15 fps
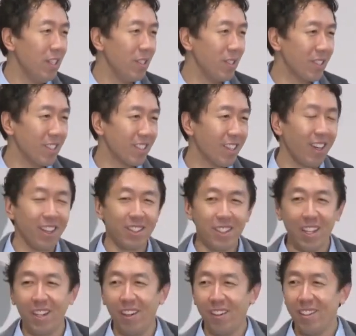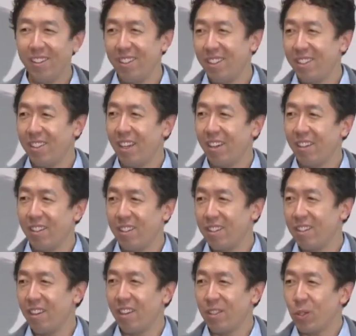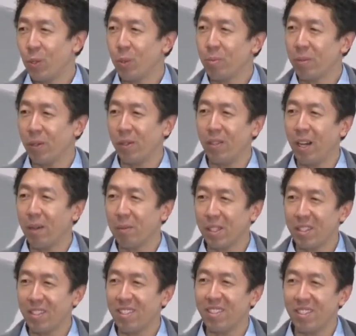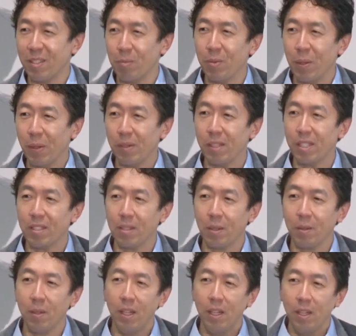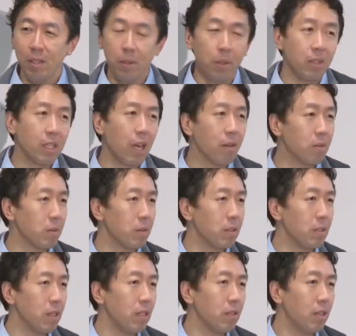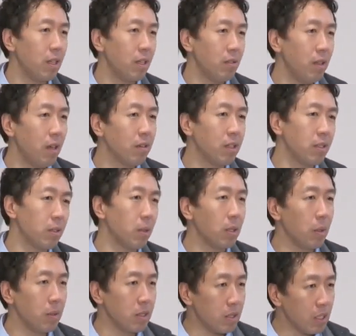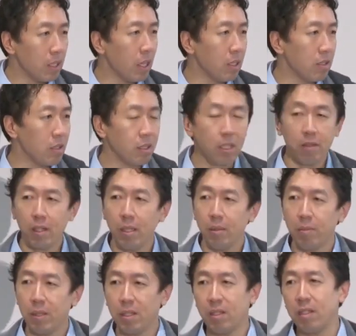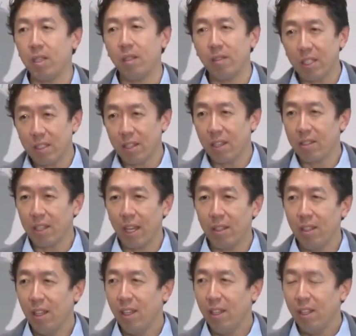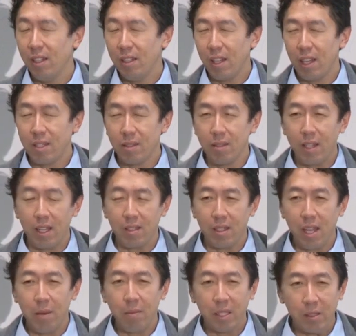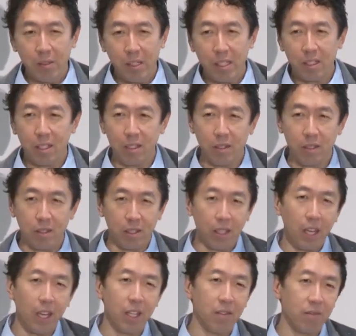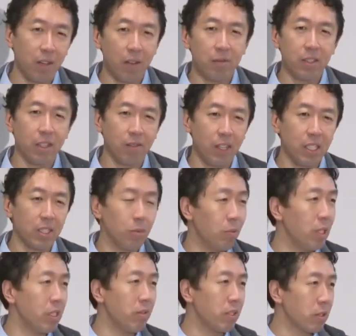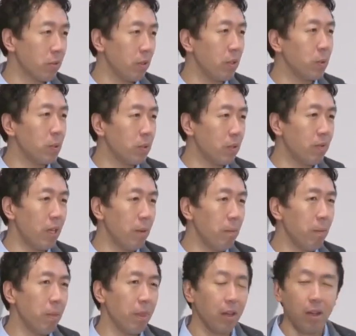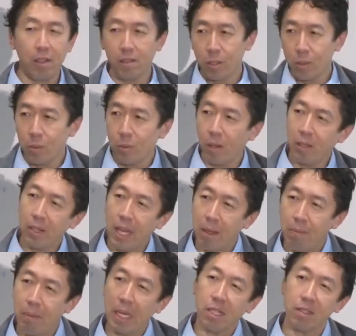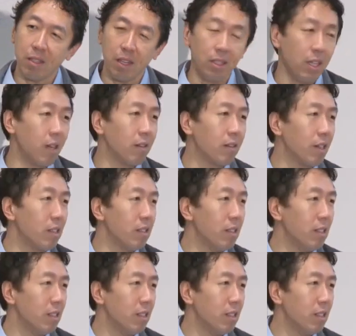you just can't tell, is there a tumor or not, because it's just blurry. So learning algorithms error don't always decay to 0, but the theory says that as m increases, it should decay at roughly a rate of 1 over square root of m toward that baseline error,